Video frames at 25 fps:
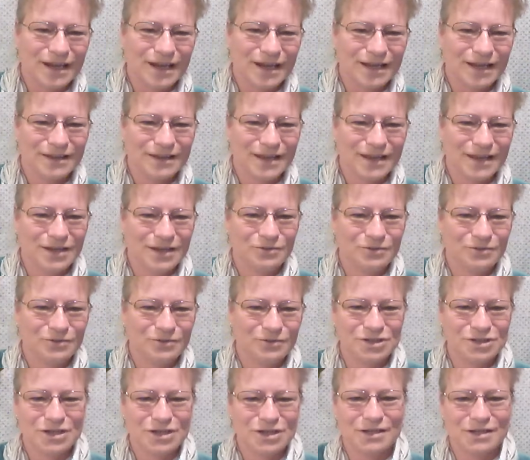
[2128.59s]
and then you
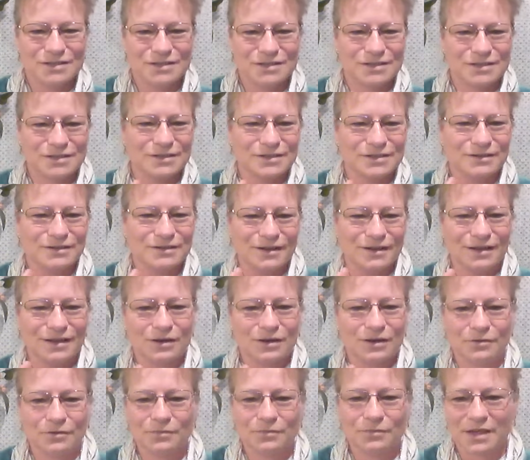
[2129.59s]
just
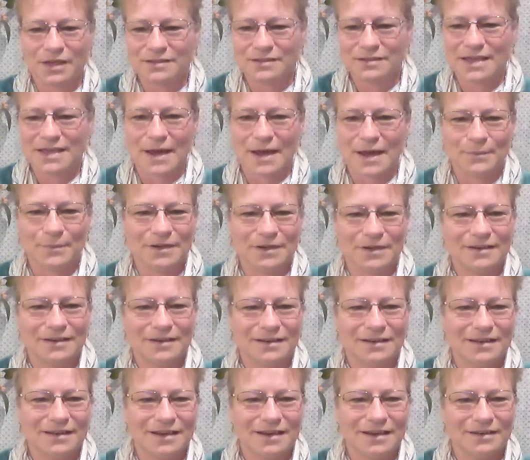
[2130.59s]
you know things happen
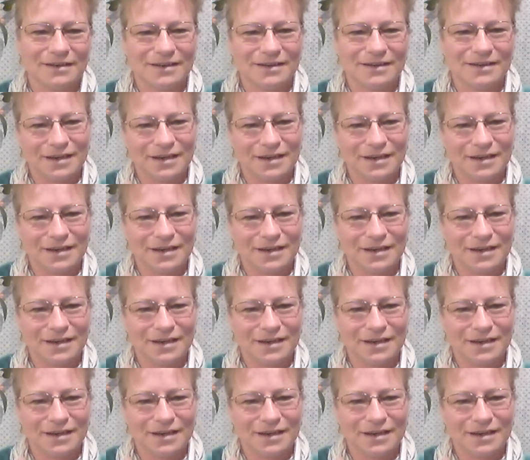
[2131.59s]
and then